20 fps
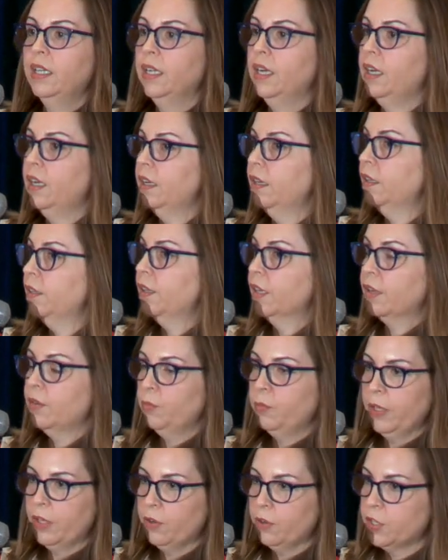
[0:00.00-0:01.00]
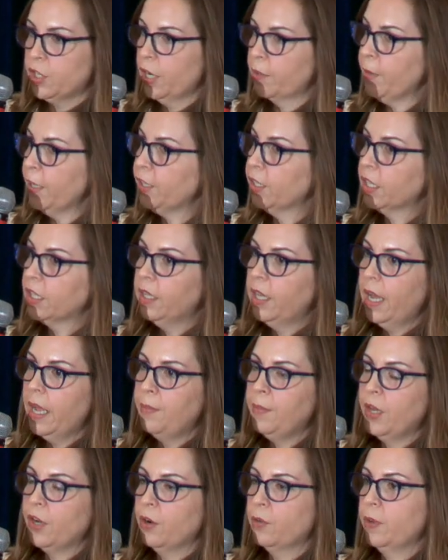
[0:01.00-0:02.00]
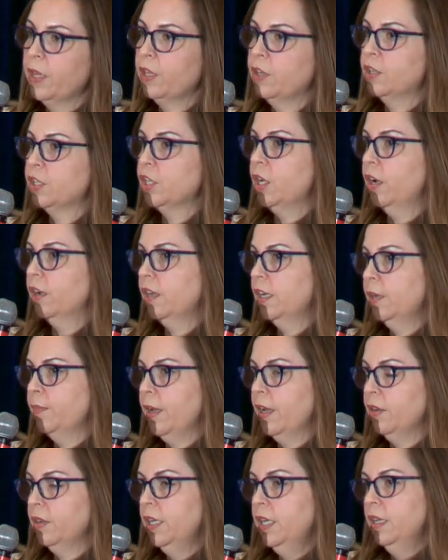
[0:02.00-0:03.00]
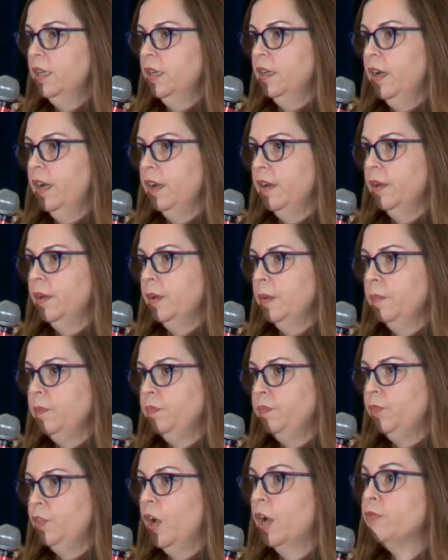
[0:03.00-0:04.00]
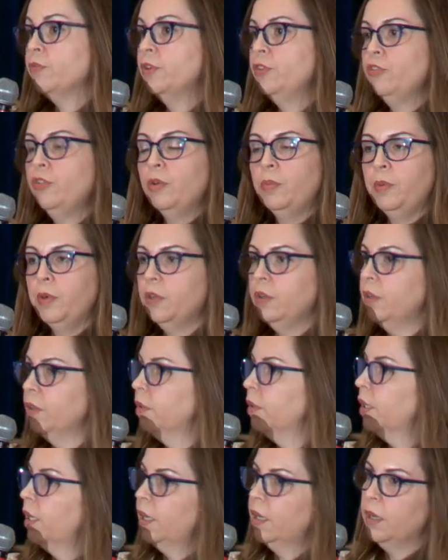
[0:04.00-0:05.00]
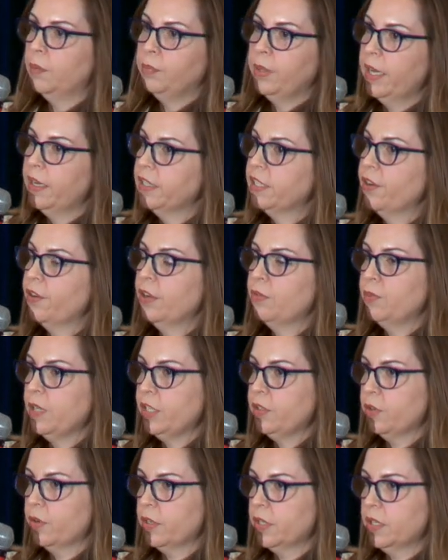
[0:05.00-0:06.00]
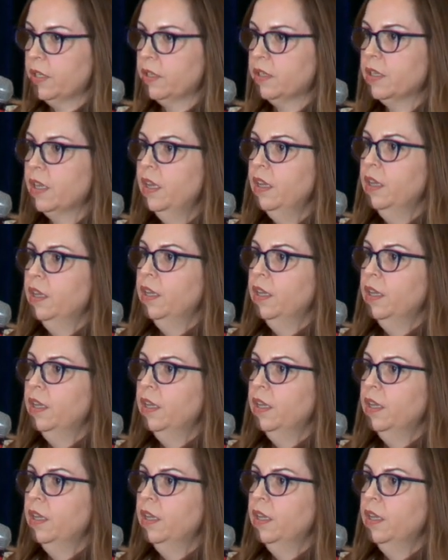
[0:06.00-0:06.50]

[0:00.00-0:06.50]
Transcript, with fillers: uh, the, whether you're talking about the climate or whether you're talking about um, non renewable uh, planetary resources,